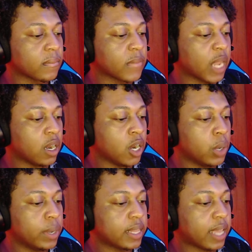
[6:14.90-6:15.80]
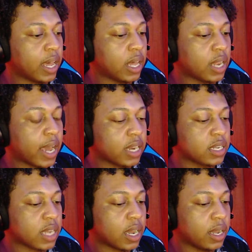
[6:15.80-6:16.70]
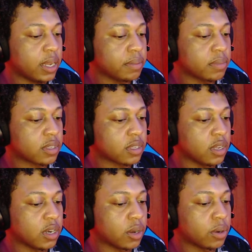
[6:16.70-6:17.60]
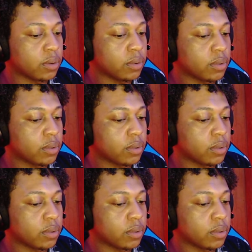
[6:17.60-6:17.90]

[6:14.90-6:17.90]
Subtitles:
knowing that a lot of times, the